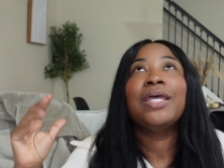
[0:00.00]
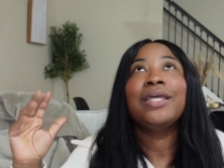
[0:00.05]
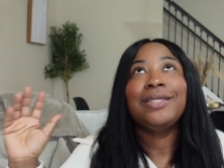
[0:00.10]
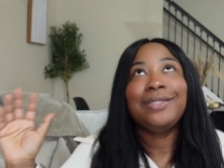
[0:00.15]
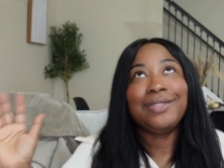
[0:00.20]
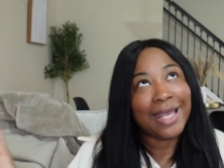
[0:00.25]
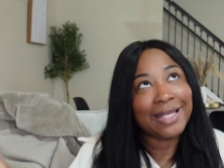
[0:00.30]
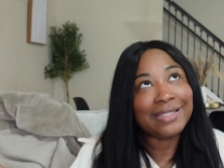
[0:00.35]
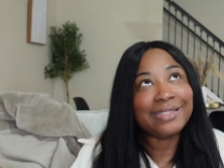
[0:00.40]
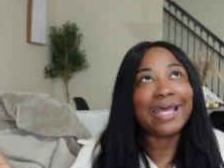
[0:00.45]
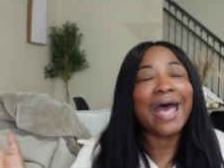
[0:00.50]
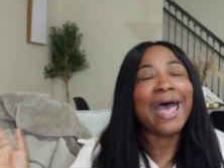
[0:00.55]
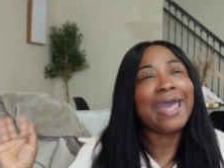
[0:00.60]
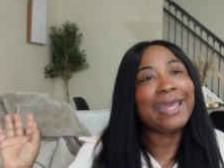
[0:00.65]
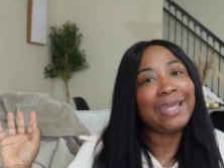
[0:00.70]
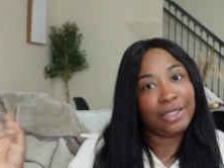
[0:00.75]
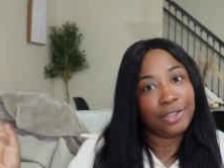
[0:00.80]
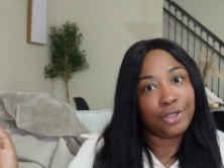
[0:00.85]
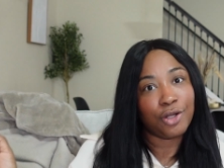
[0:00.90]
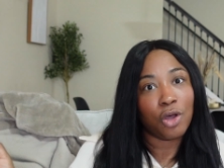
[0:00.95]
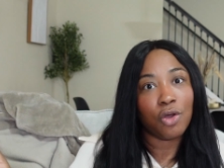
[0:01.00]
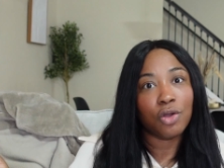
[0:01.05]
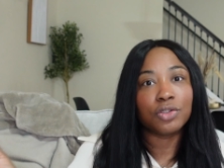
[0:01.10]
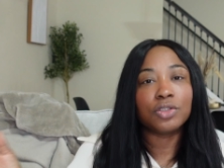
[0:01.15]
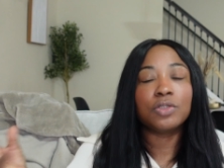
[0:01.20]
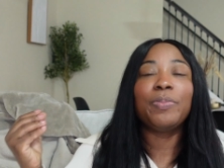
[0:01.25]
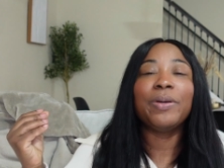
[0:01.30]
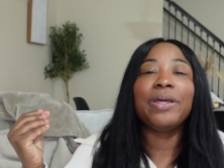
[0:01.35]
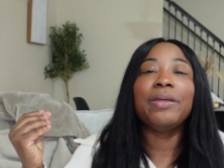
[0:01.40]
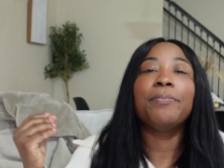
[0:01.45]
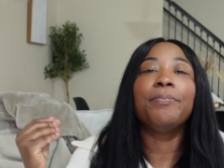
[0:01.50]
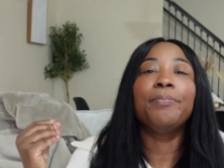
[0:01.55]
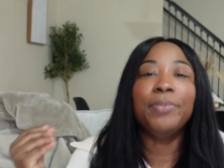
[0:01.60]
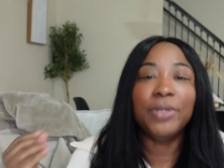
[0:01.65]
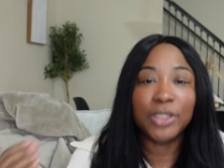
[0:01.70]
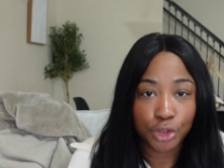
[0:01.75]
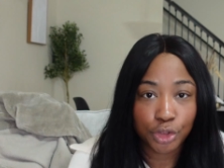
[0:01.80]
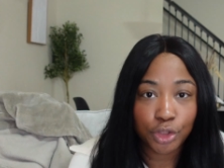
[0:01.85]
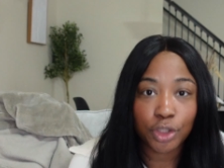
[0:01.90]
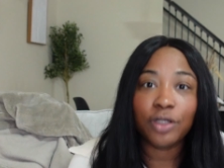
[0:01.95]
Yes, I indulge, but
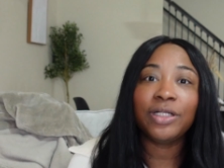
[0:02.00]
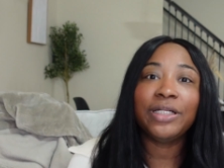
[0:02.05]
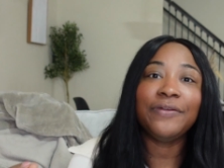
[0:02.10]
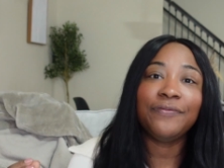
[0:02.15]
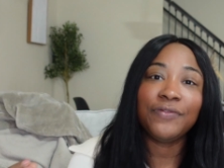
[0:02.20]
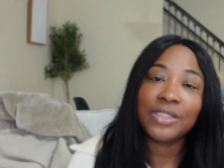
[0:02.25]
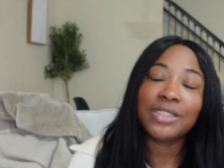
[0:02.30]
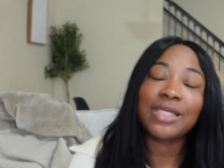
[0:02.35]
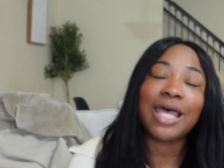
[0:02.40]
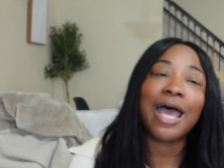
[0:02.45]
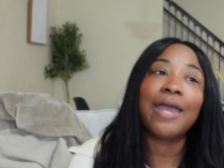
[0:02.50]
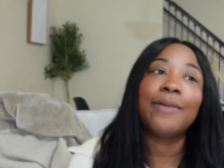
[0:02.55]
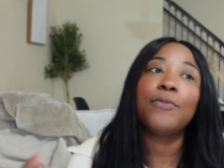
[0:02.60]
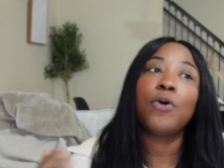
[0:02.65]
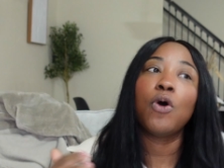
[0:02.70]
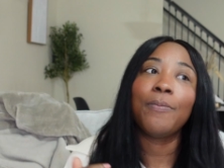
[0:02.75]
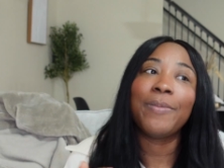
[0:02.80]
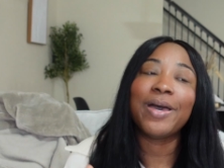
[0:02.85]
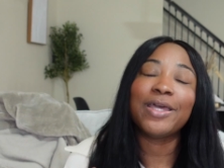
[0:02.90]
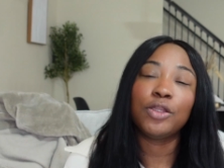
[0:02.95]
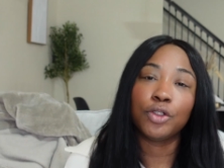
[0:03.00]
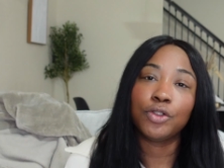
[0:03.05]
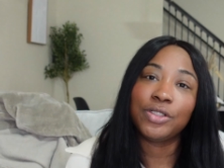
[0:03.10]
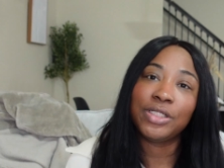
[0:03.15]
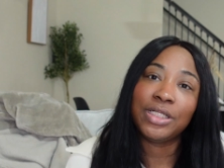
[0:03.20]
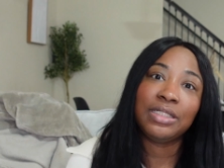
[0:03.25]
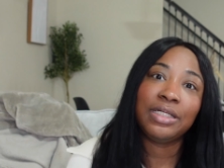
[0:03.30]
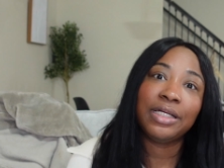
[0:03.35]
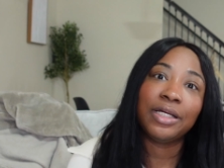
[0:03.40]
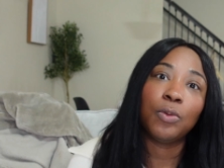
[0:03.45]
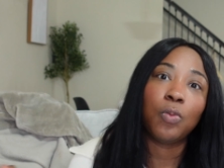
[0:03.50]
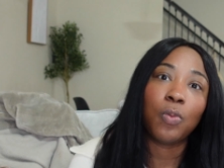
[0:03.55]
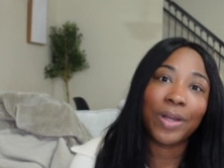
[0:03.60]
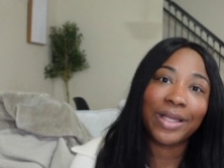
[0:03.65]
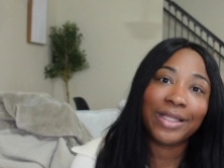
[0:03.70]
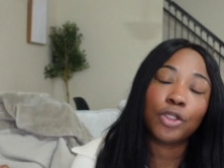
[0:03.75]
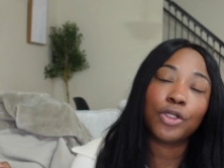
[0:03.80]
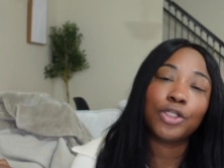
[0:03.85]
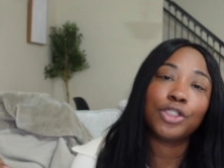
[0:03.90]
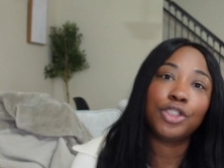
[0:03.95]
majority of the time on my 13 year
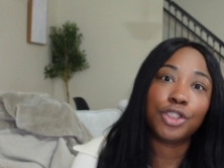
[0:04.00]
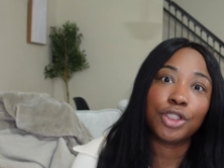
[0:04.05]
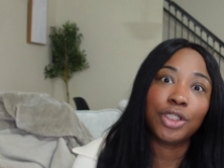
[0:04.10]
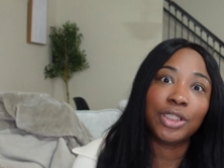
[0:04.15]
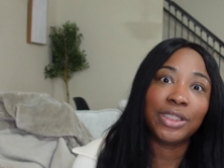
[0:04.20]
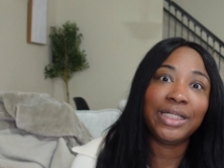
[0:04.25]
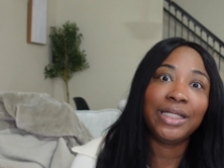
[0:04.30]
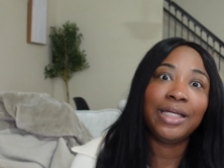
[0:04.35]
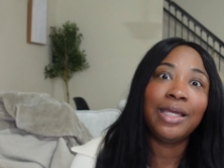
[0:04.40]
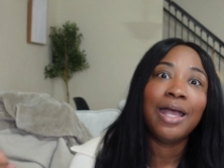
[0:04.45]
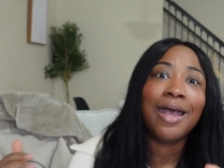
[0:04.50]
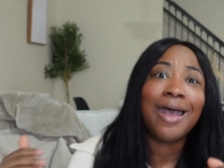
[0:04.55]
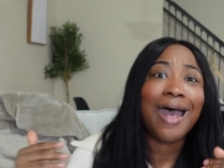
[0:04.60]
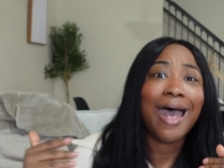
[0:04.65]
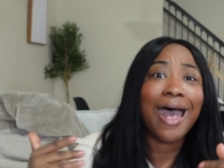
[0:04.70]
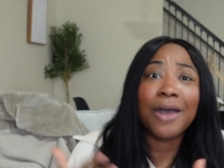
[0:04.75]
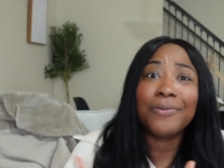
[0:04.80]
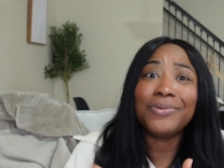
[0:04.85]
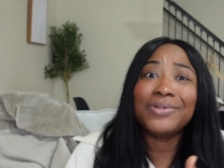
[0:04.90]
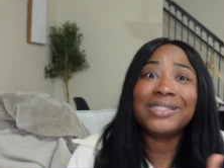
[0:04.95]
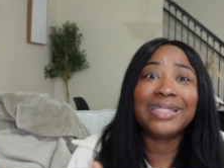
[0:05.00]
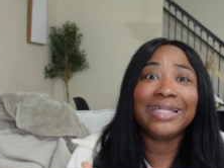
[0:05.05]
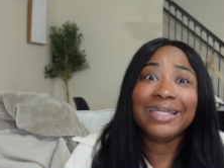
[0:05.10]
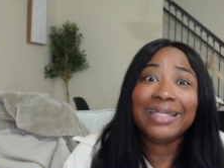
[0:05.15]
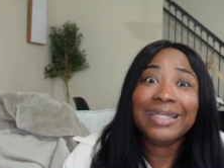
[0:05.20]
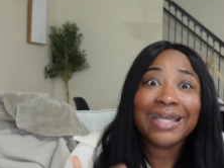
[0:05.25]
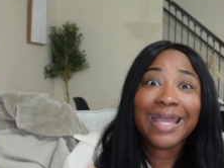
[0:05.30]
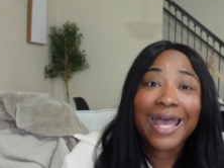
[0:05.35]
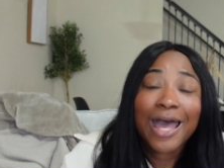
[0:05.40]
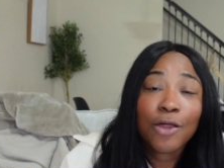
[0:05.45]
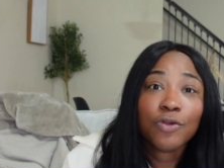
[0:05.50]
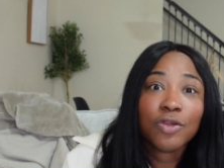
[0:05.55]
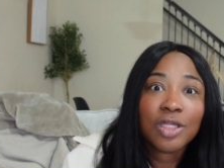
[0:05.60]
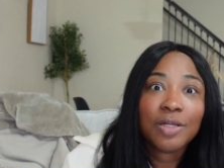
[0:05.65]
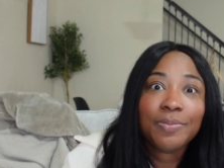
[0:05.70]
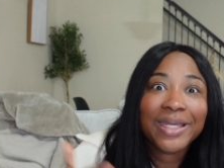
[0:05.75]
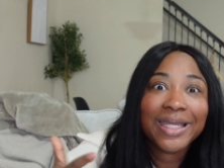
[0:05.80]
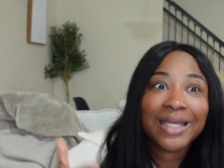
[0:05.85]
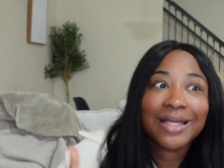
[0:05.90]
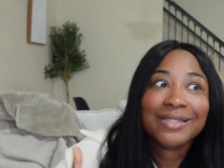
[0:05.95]
weight loss journey, I was eating
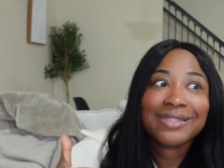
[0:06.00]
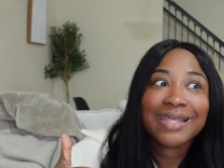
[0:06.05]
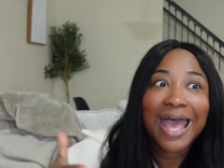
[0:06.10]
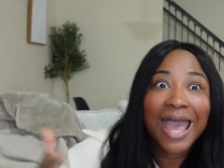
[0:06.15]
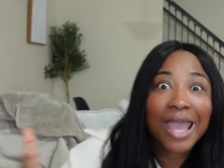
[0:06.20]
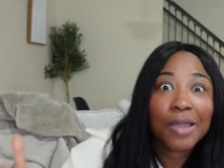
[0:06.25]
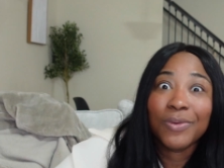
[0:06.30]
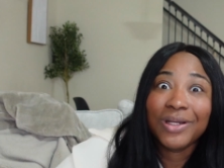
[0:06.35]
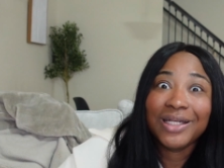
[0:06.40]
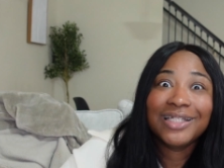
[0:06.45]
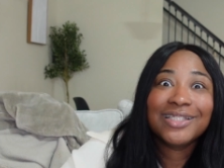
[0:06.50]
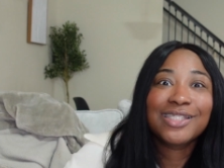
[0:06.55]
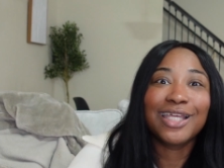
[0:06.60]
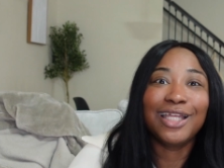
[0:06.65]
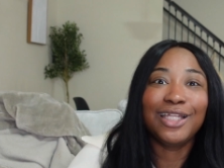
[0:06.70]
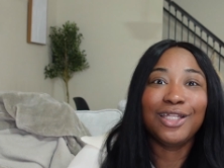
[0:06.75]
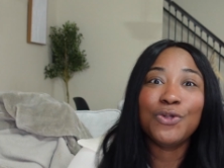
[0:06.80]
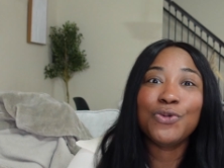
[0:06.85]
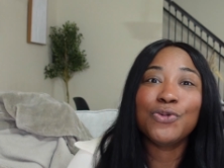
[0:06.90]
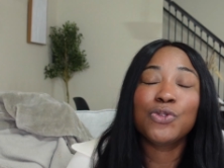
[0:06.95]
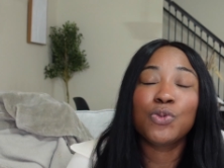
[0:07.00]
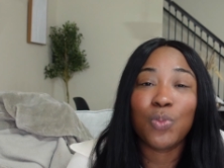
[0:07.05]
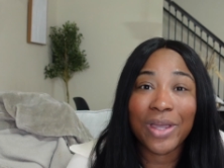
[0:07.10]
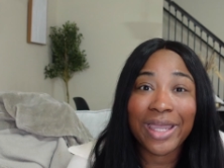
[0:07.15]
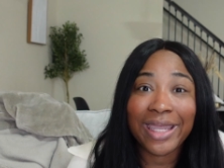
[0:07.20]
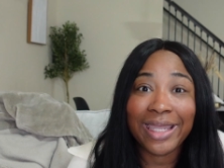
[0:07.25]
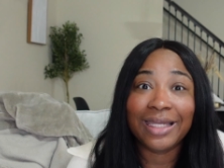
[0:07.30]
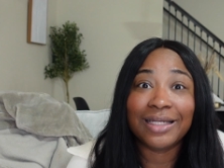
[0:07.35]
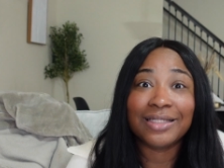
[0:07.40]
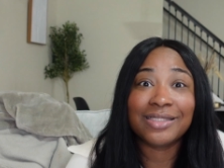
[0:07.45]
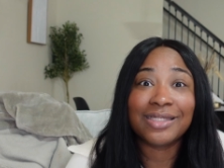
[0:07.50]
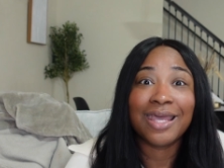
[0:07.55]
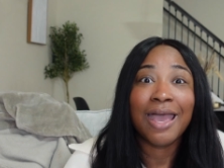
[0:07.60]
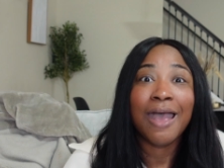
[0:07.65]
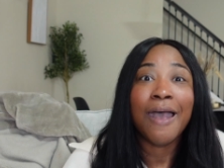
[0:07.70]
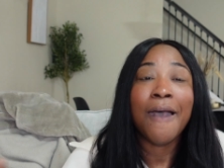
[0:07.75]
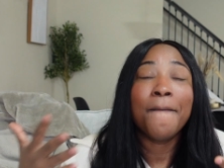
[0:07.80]
healthy because I wanted to lose weight.